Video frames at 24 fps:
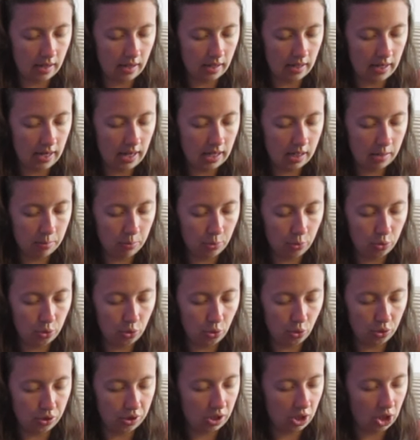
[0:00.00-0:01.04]
an edible
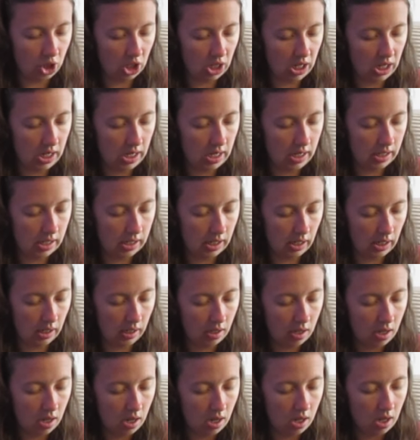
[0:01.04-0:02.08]
sausage
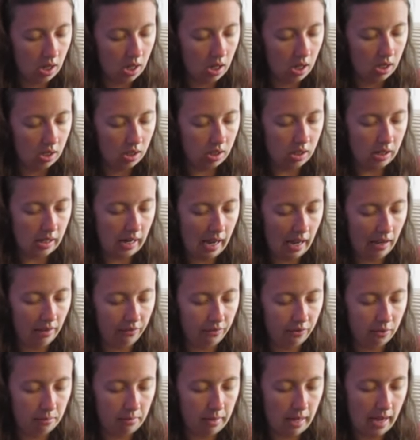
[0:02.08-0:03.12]
casing
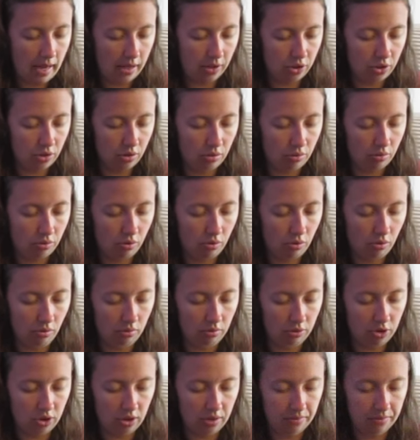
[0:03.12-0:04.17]
derived from natural
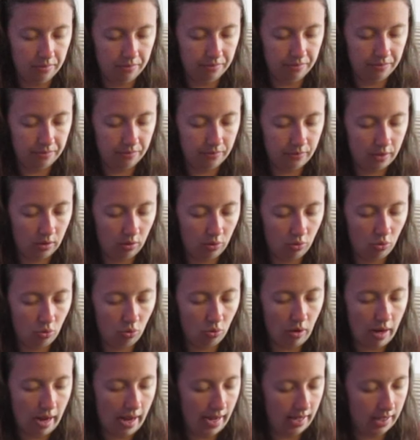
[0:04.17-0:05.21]
collagen.
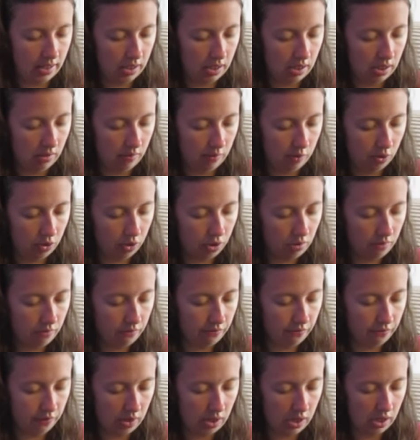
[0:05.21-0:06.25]
No additives,
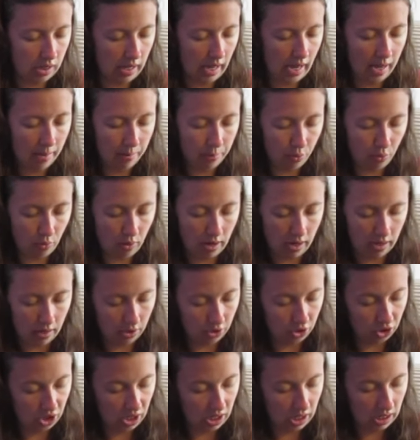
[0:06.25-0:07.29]
gluten free,
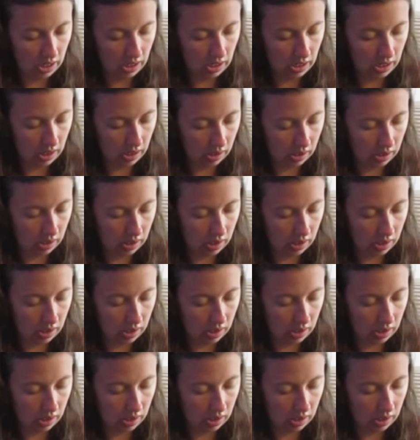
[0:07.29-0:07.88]
hypoallergenic.